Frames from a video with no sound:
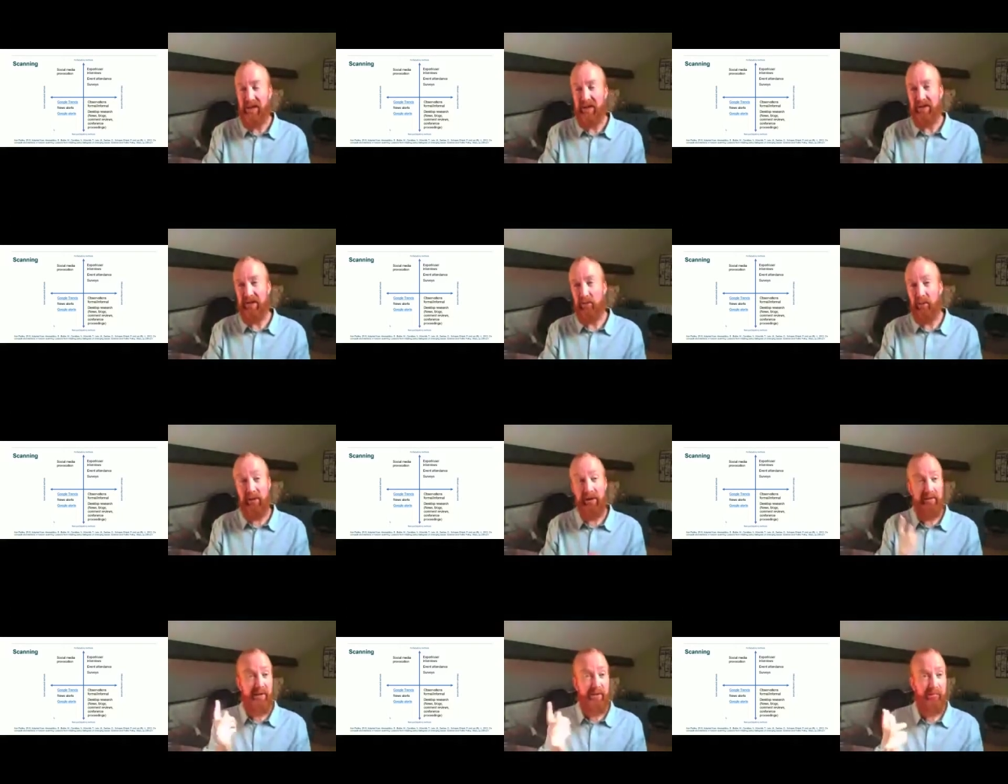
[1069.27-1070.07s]
So one
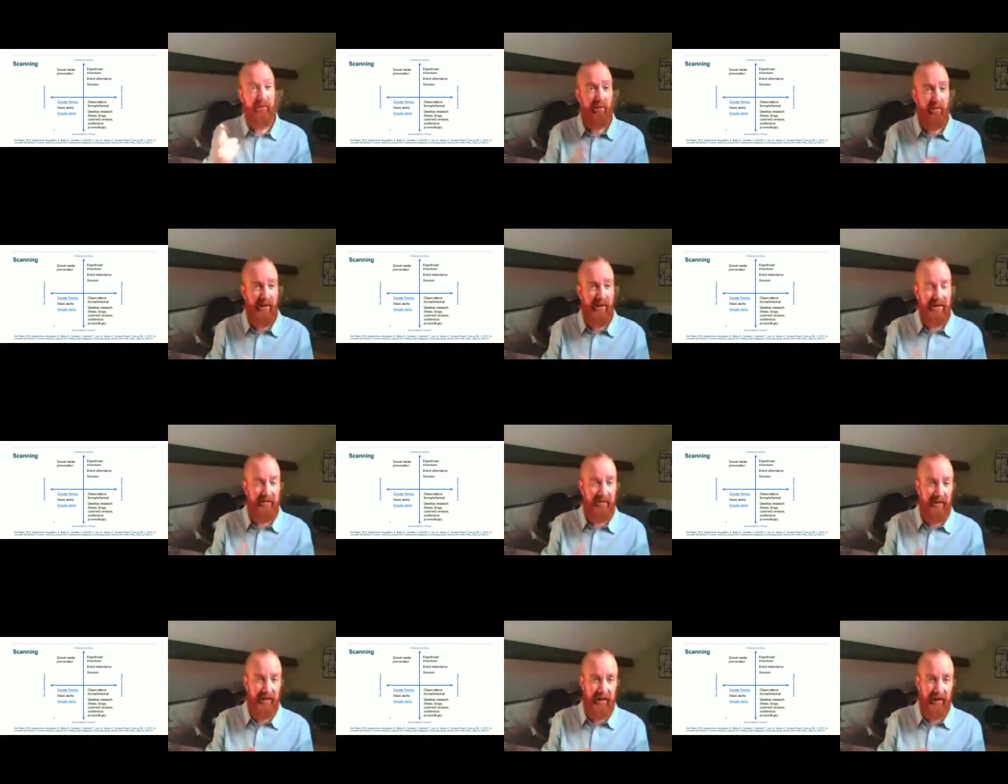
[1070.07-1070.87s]
of them,
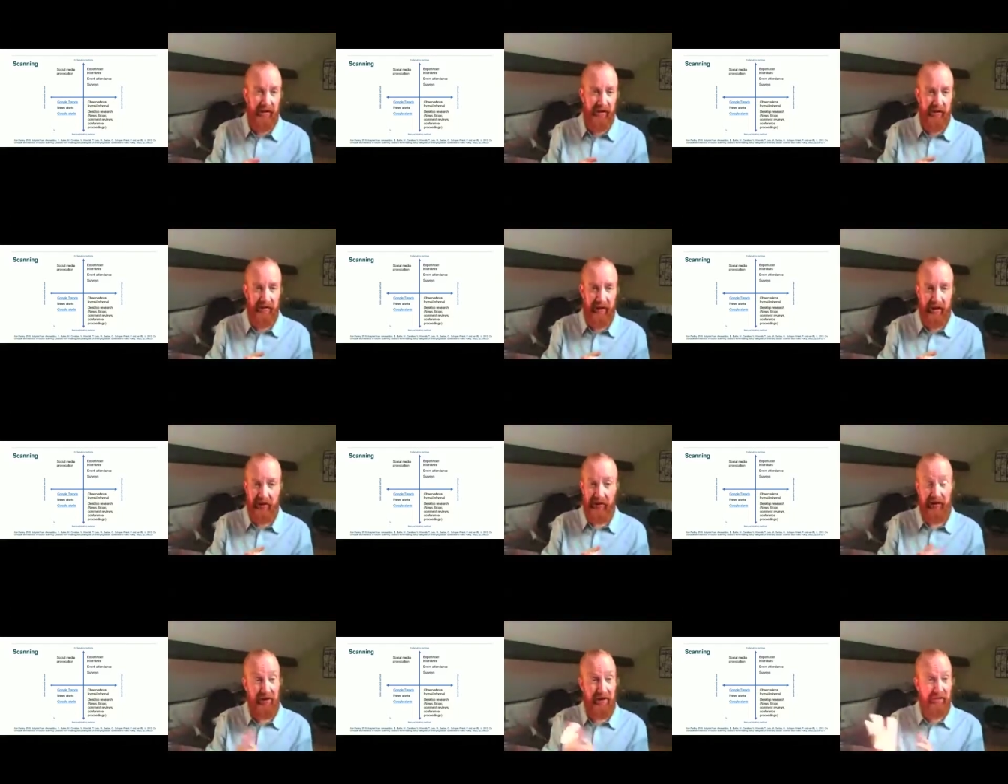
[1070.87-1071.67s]
Springwise,
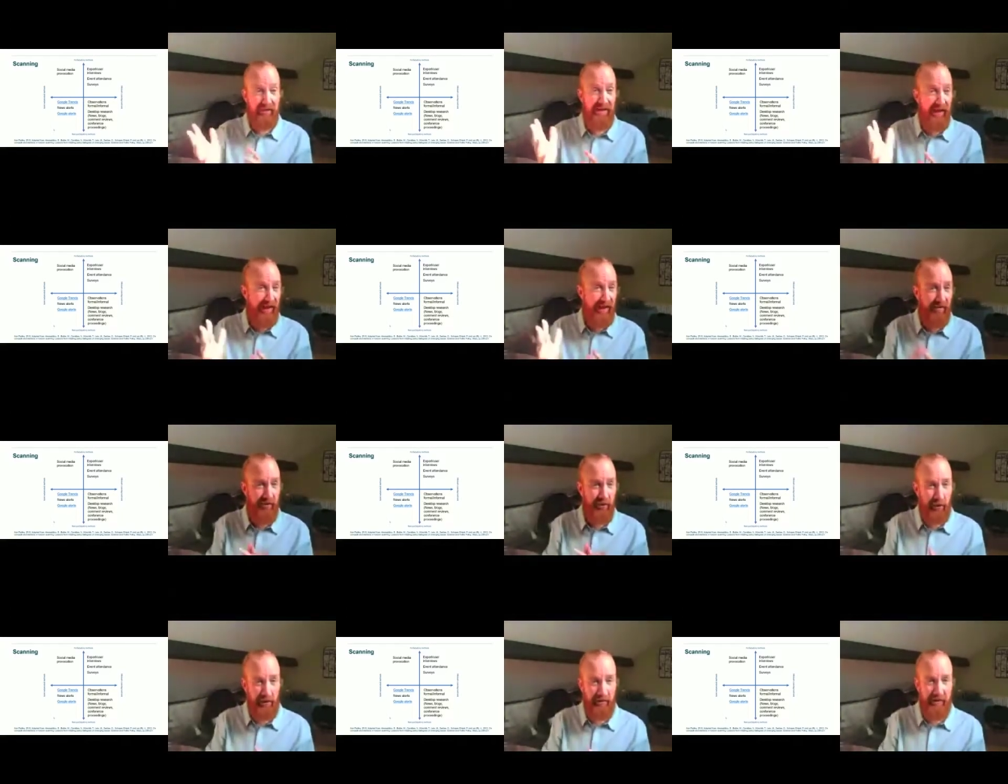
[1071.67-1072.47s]
actually the chief exec here
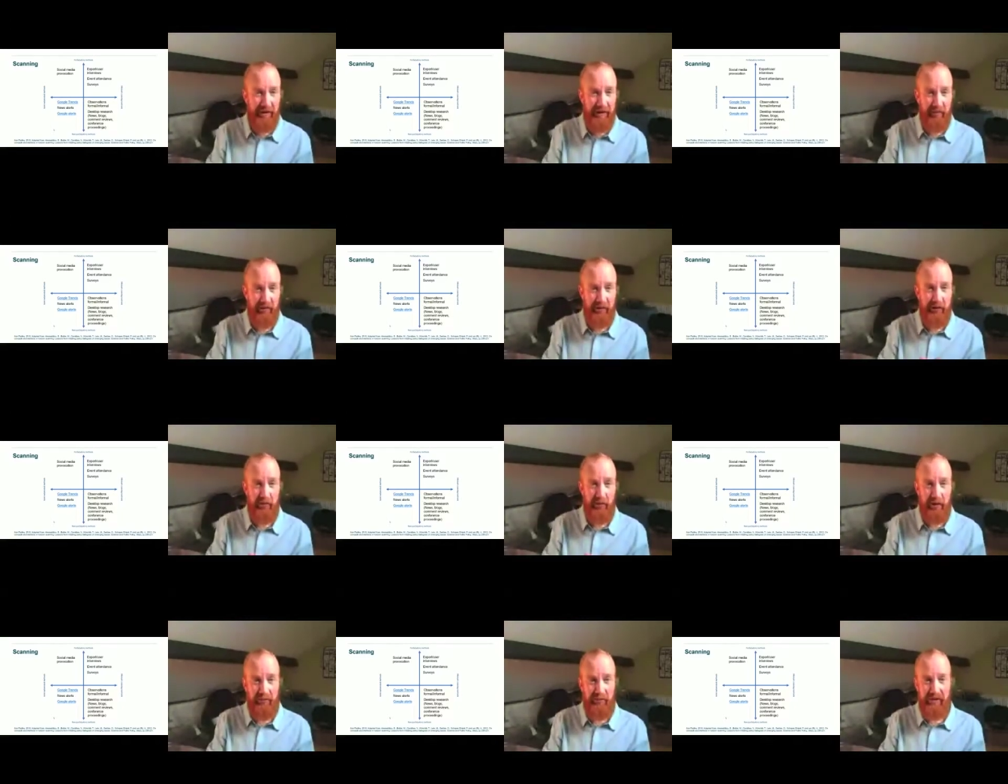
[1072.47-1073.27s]
is a University of
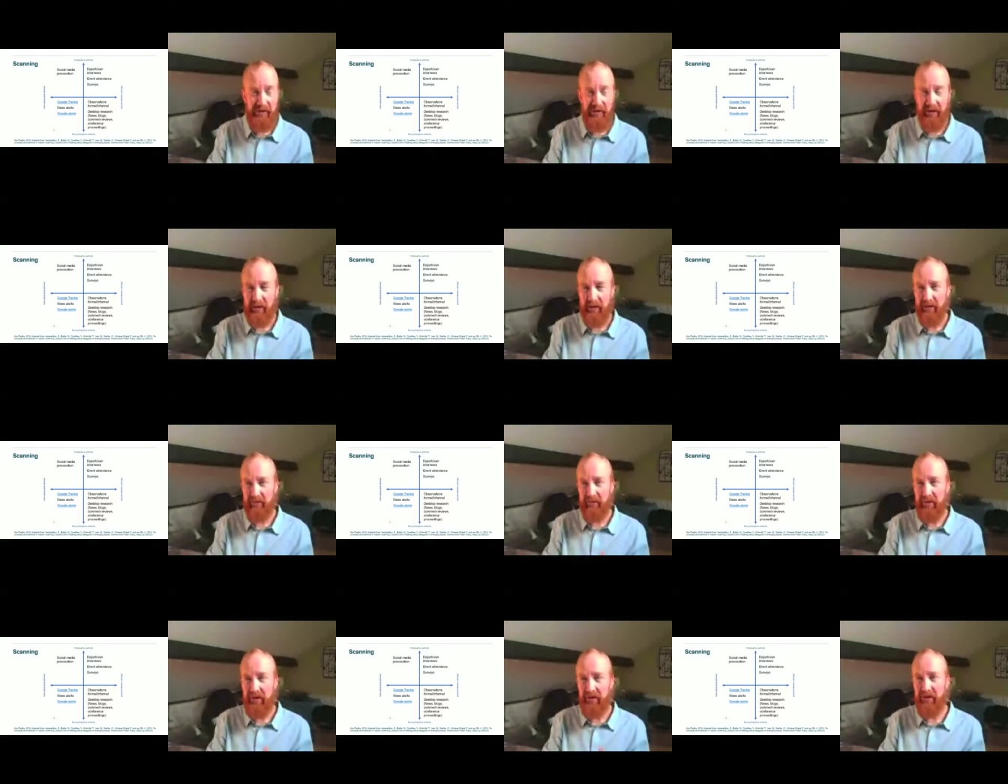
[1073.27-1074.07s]
Bristol alumnus that
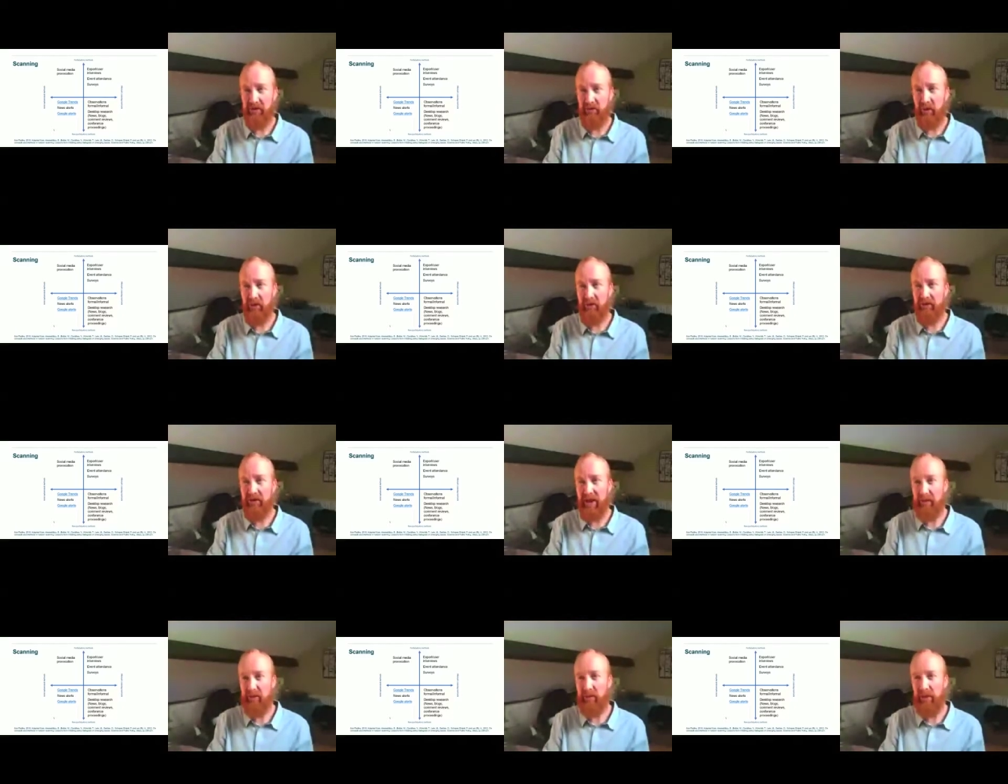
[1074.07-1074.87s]
I've been doing some work with,
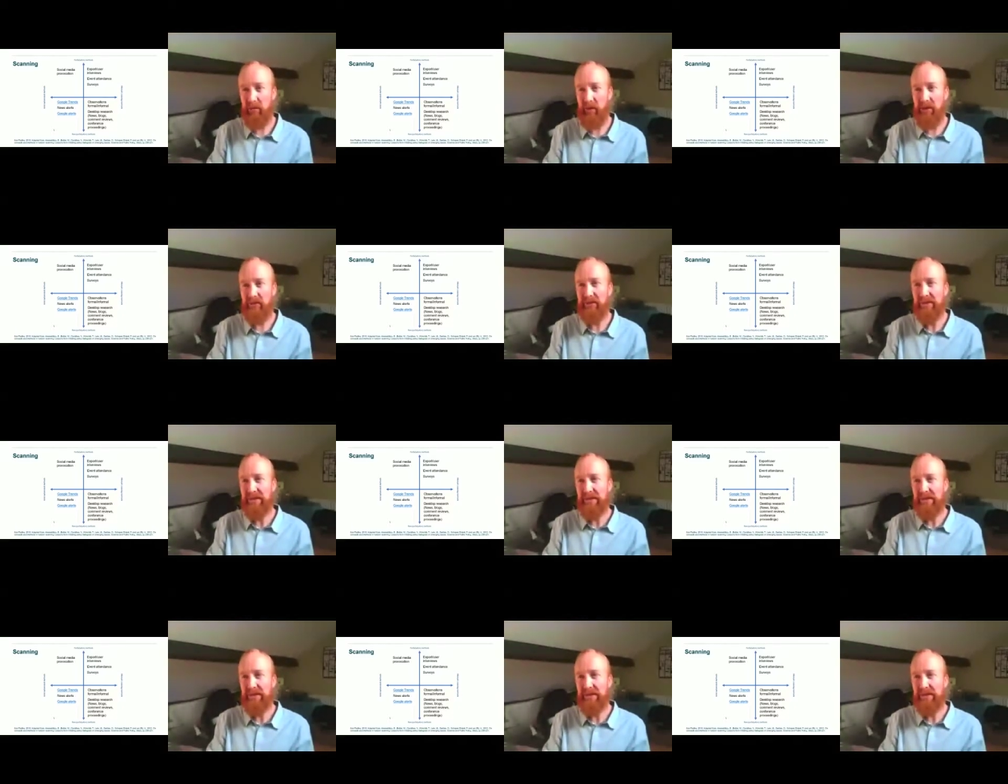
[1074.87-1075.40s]
James Bidwell.